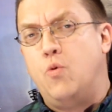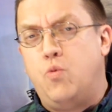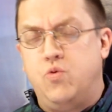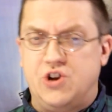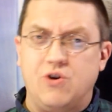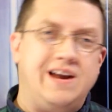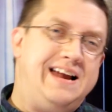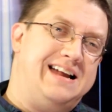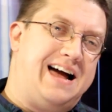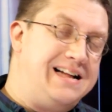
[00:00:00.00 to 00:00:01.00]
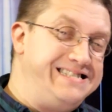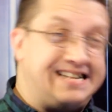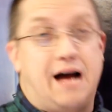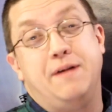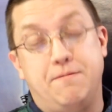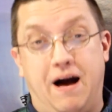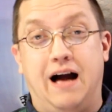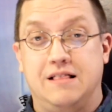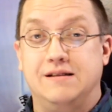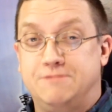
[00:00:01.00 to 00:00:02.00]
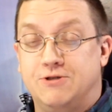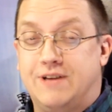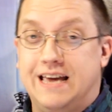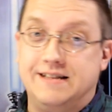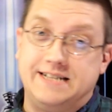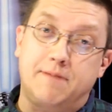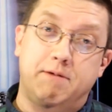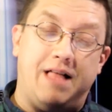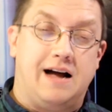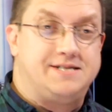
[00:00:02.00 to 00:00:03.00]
during a zombie apocalypse. Okay, the zombie apocalypse